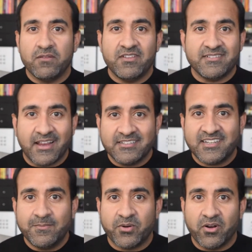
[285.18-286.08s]
of these
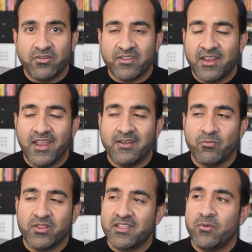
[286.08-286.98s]
IT pros. And
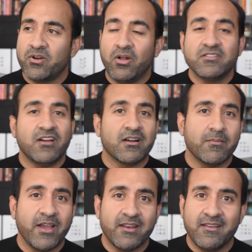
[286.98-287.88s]
what they would all talk
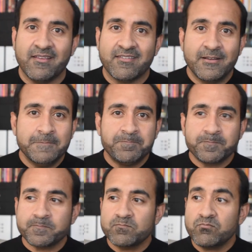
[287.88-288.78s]
about is
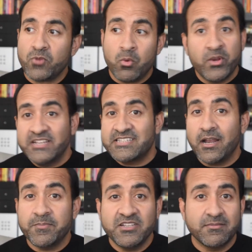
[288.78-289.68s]
we can set
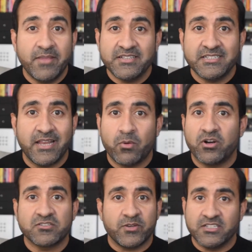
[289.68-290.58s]
up these amazing
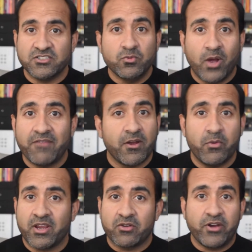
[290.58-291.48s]
networks, we can do Wi-Fi,
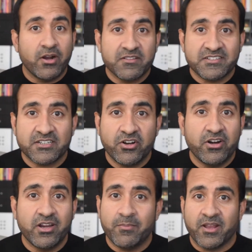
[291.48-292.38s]
we can create all the
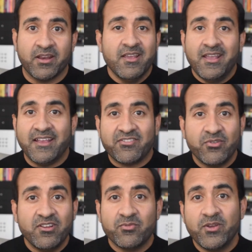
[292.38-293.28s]
security, but as
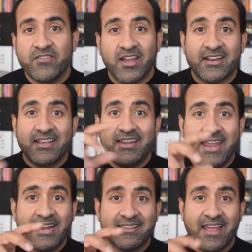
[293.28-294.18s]
soon as we've got to
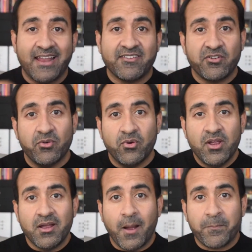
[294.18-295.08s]
connect that to
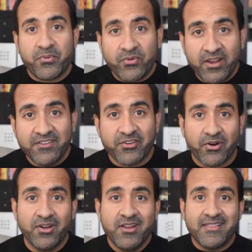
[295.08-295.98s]
a
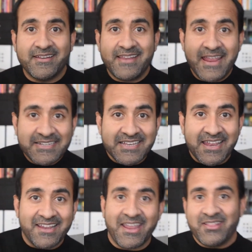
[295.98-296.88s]
printer that takes
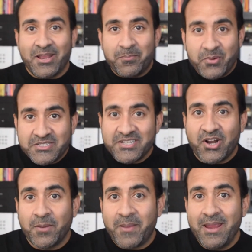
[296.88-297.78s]
ink and like puts it
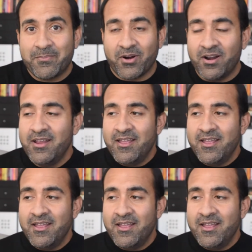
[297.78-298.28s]
on paper,